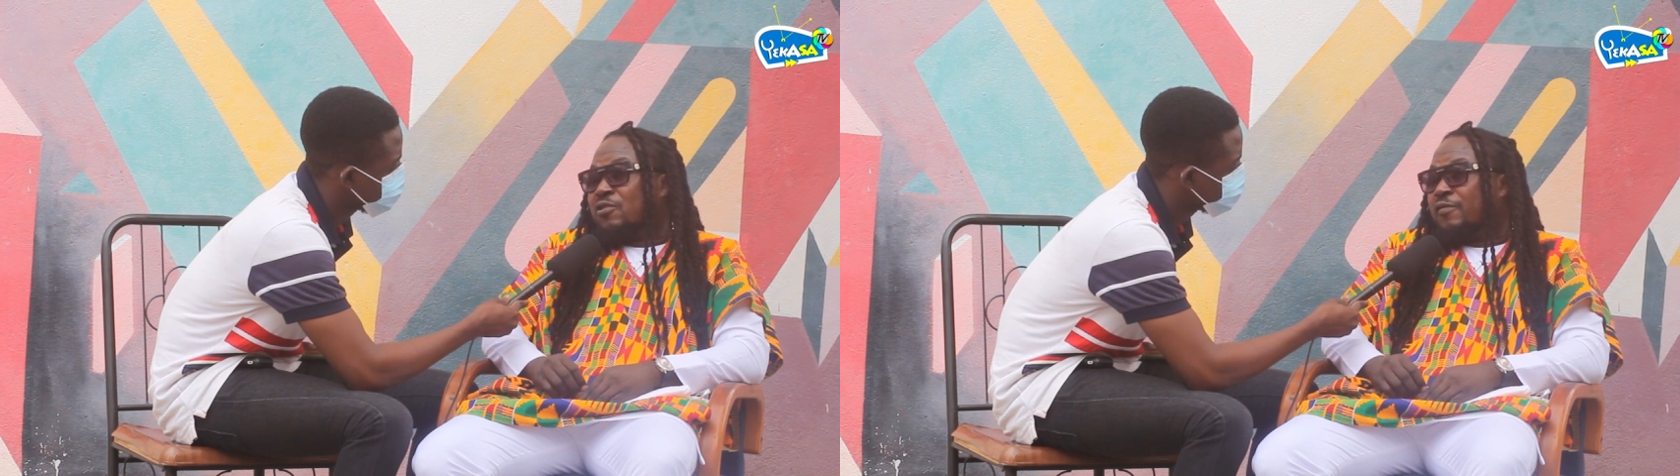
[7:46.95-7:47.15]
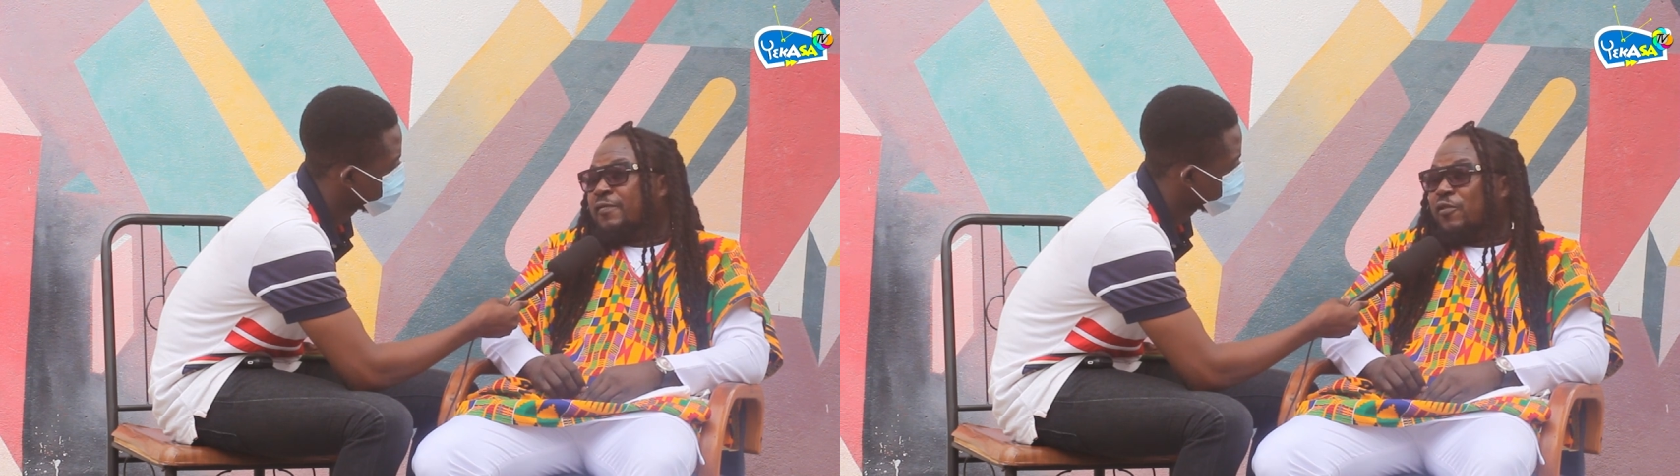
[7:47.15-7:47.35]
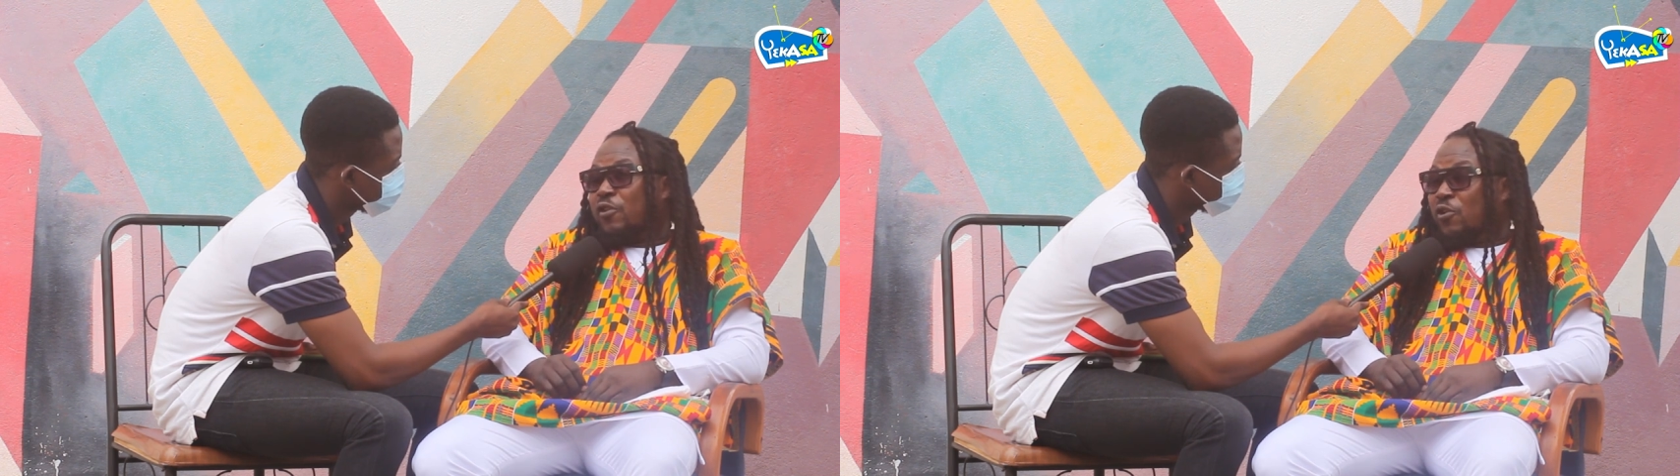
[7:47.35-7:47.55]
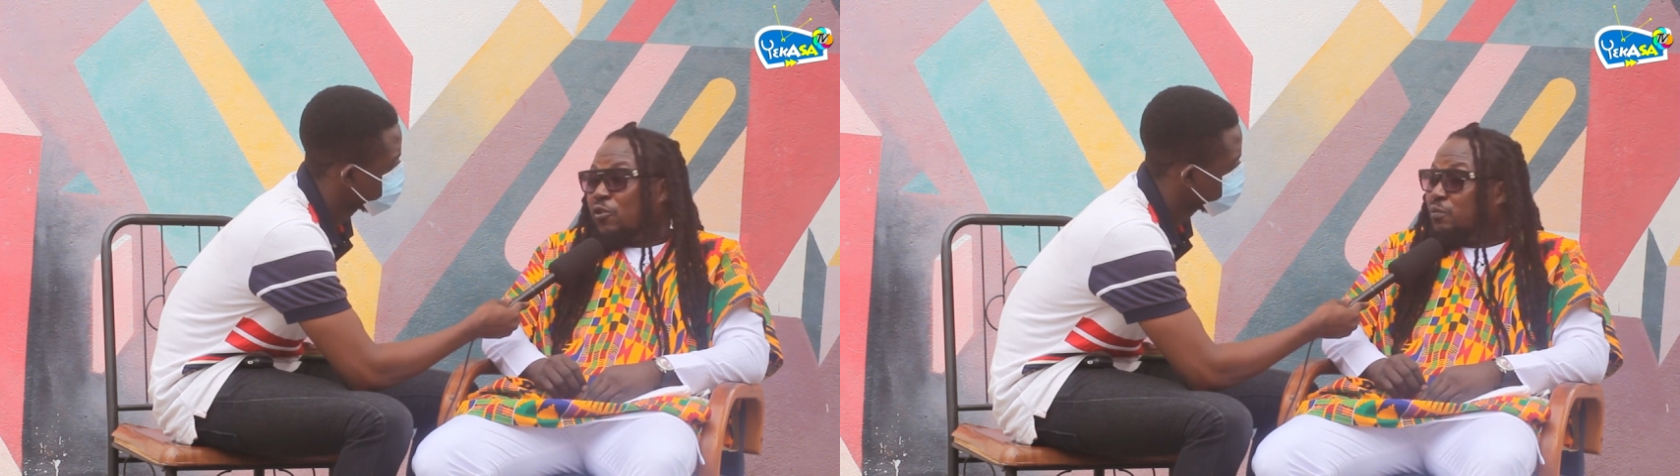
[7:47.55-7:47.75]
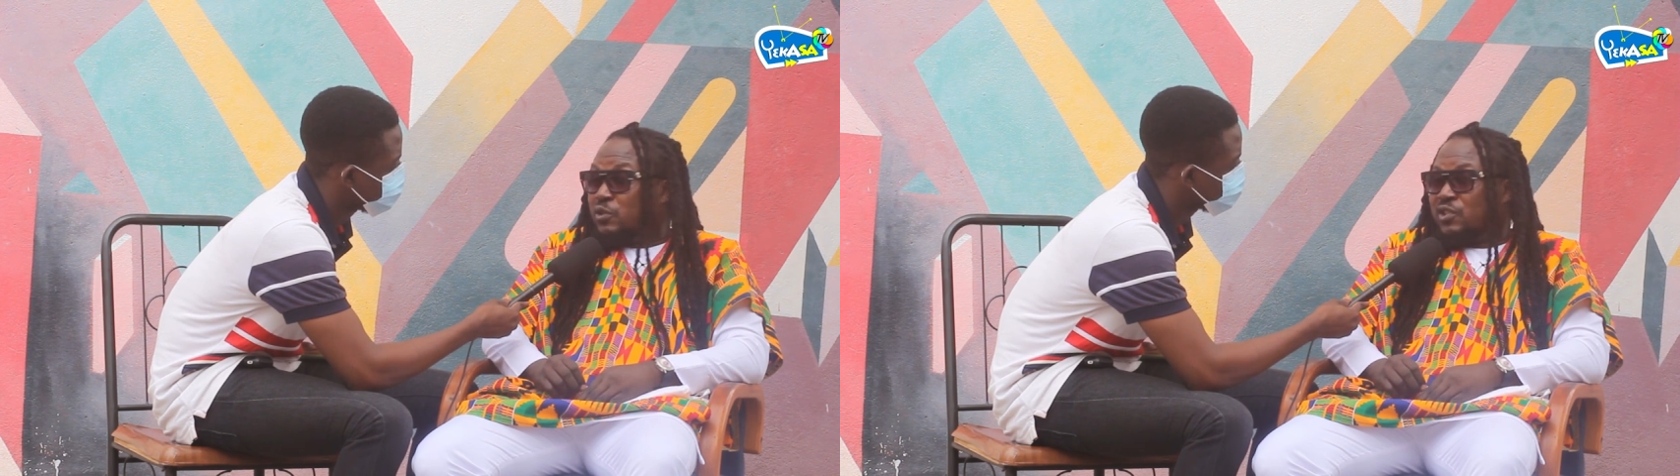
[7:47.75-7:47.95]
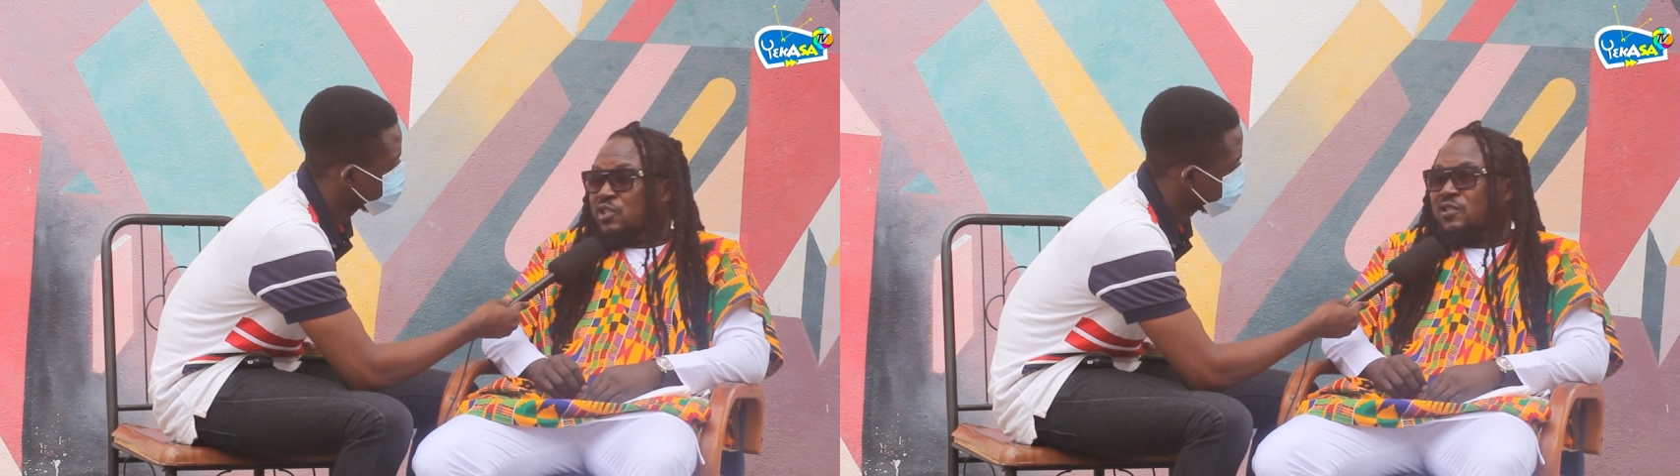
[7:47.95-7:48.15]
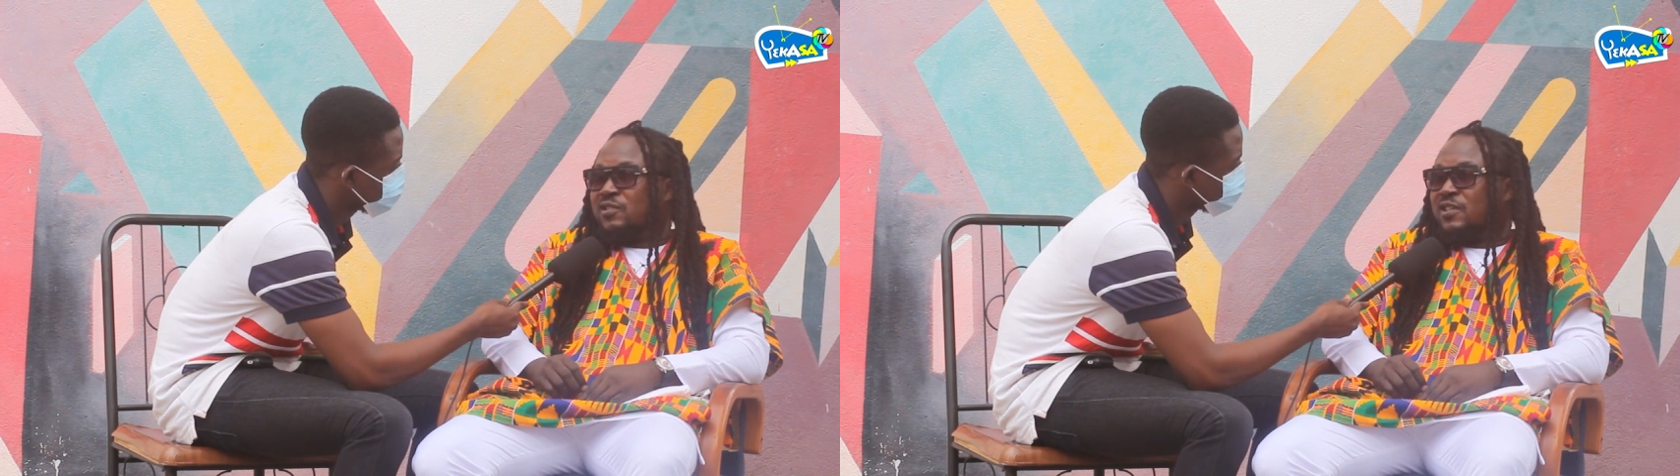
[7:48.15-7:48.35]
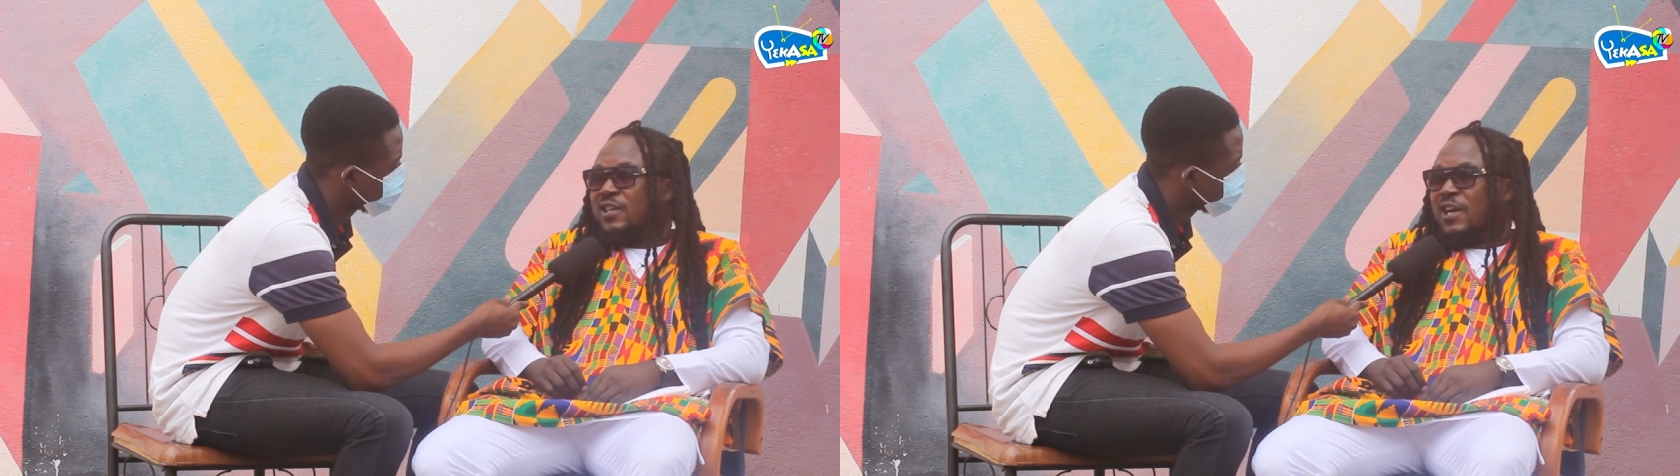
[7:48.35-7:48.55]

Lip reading: all musicians in Ghana.